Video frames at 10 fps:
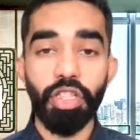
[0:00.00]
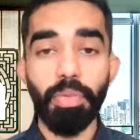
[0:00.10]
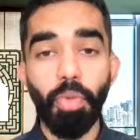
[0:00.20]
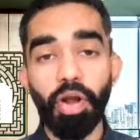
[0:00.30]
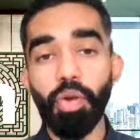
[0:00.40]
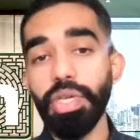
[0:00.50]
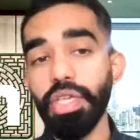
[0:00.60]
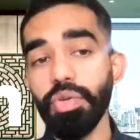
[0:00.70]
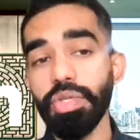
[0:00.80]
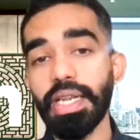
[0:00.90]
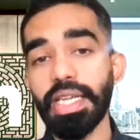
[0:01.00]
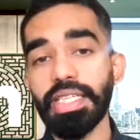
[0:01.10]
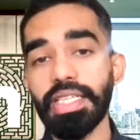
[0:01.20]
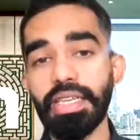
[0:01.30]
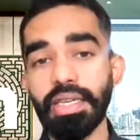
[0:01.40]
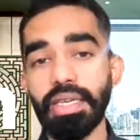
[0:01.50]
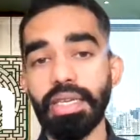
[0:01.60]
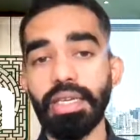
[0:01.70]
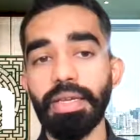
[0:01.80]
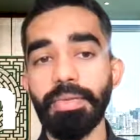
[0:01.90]
The model we use at LinkedIn,
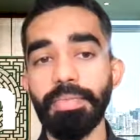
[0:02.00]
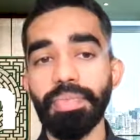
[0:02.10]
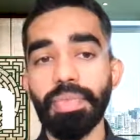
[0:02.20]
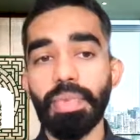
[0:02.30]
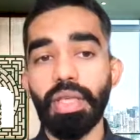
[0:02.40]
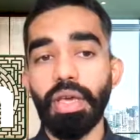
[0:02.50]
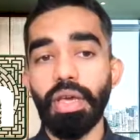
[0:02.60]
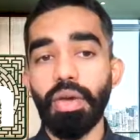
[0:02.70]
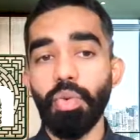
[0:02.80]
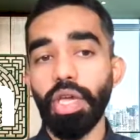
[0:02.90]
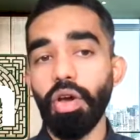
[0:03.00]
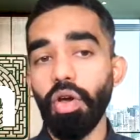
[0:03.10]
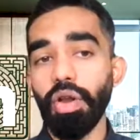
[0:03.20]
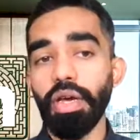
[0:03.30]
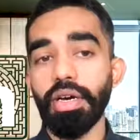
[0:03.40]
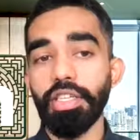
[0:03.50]
we call